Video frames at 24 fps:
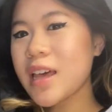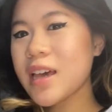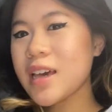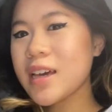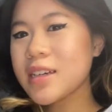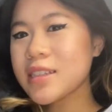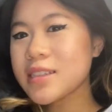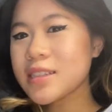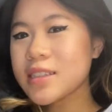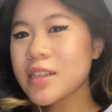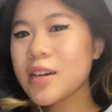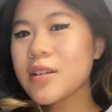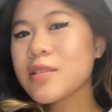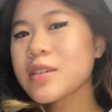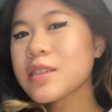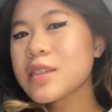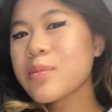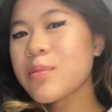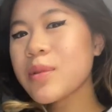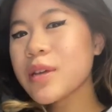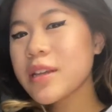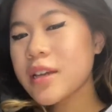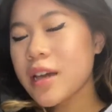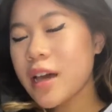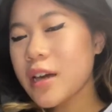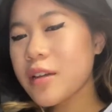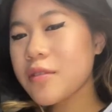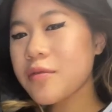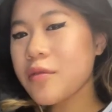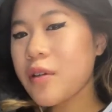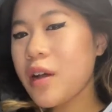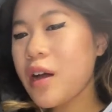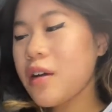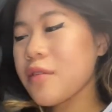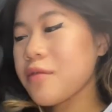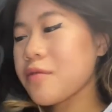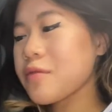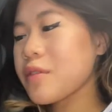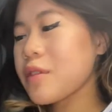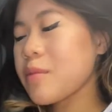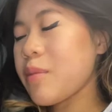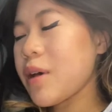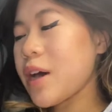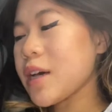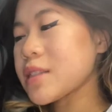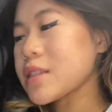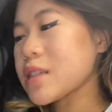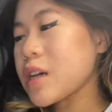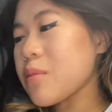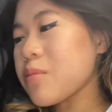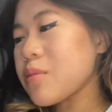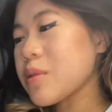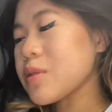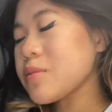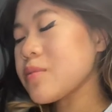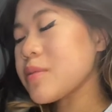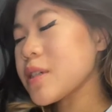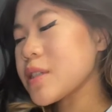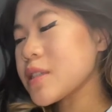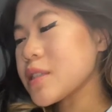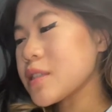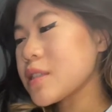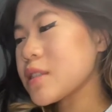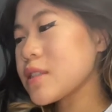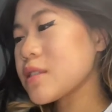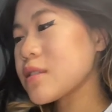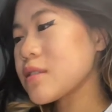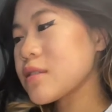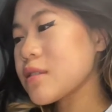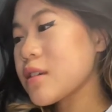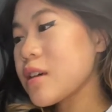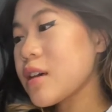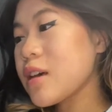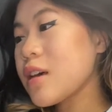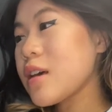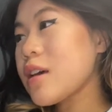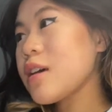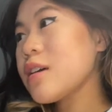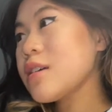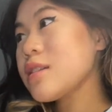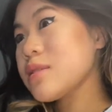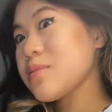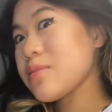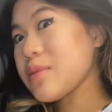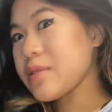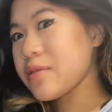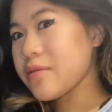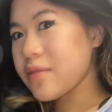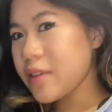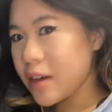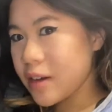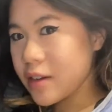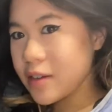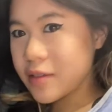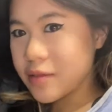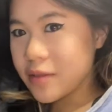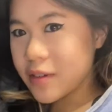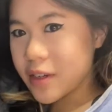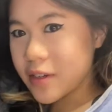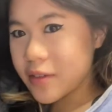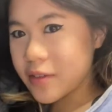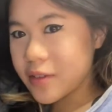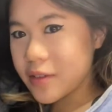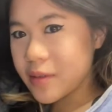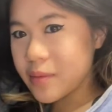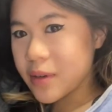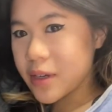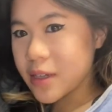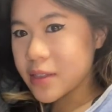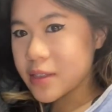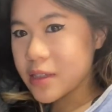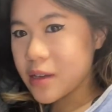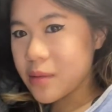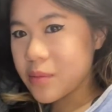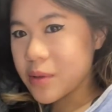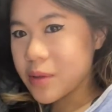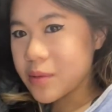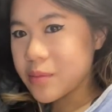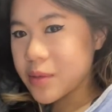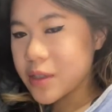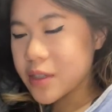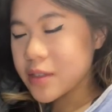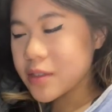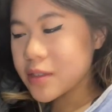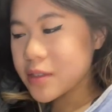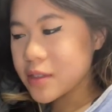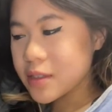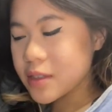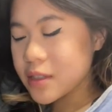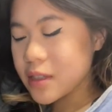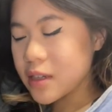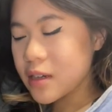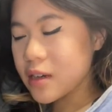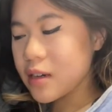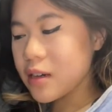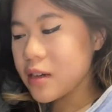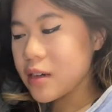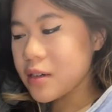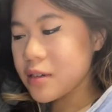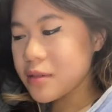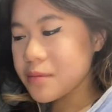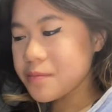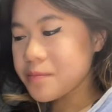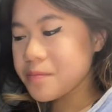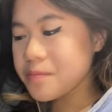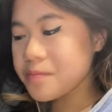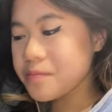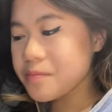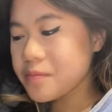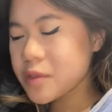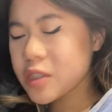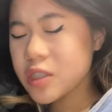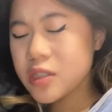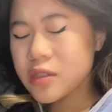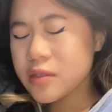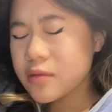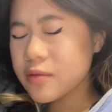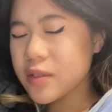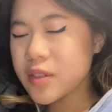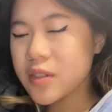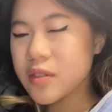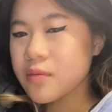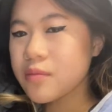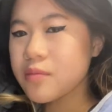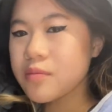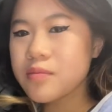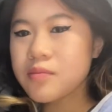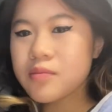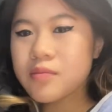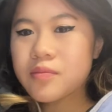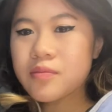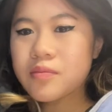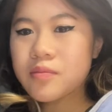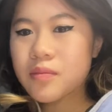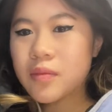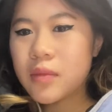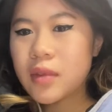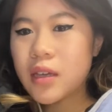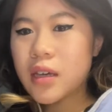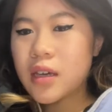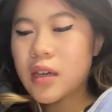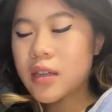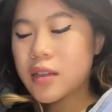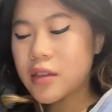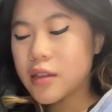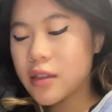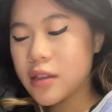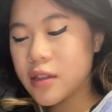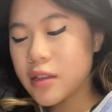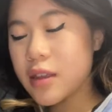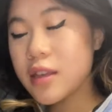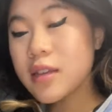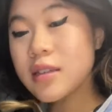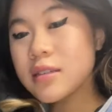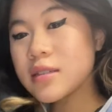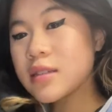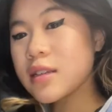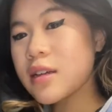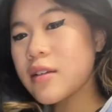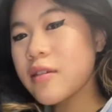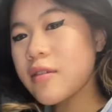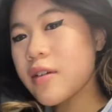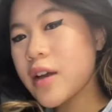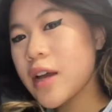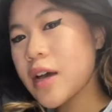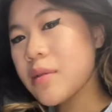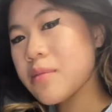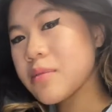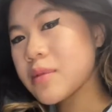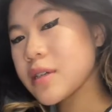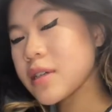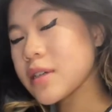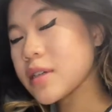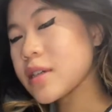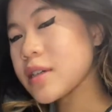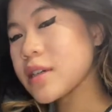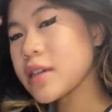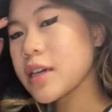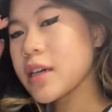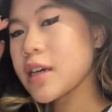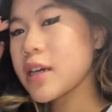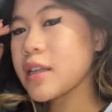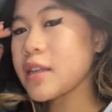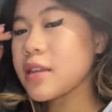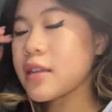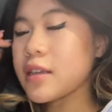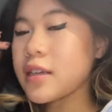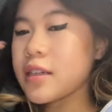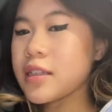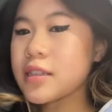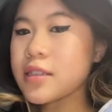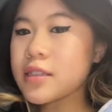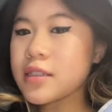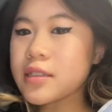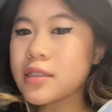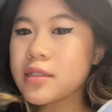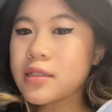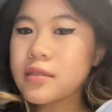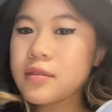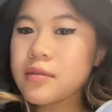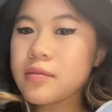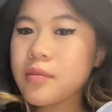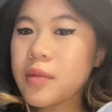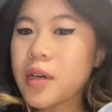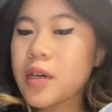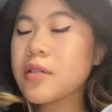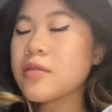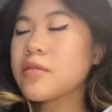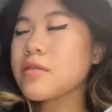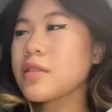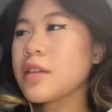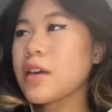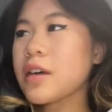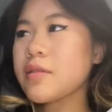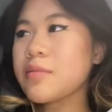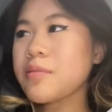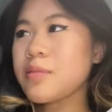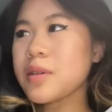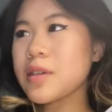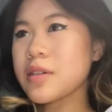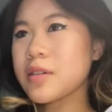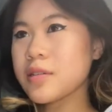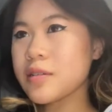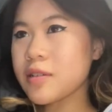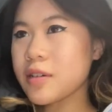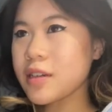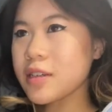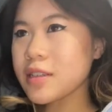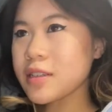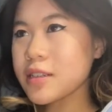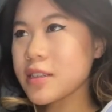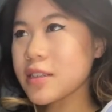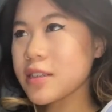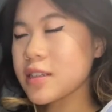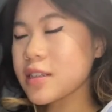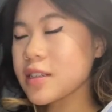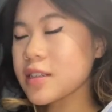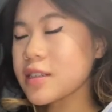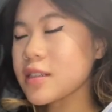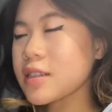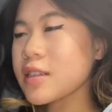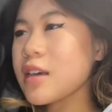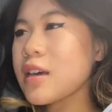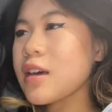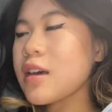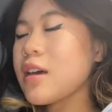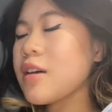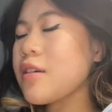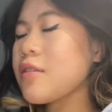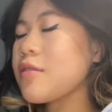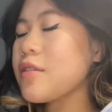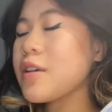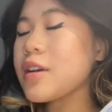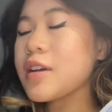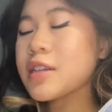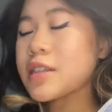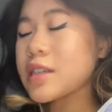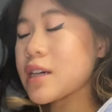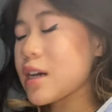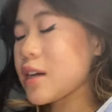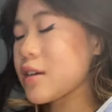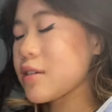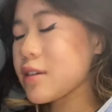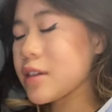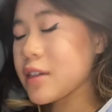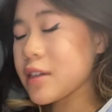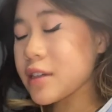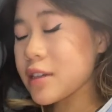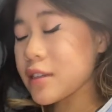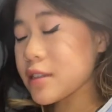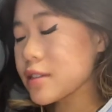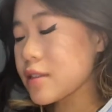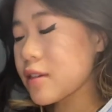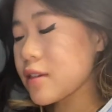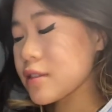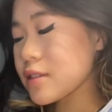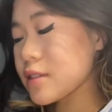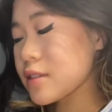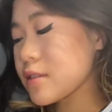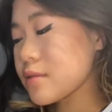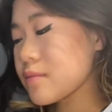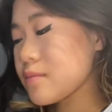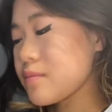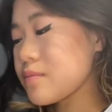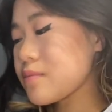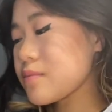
So it's been kind of rough the past couple of months. It's been very rough the past couple of months. Just for the things that are happening and then just my own life being crazy, and it's very tiring and exhausting.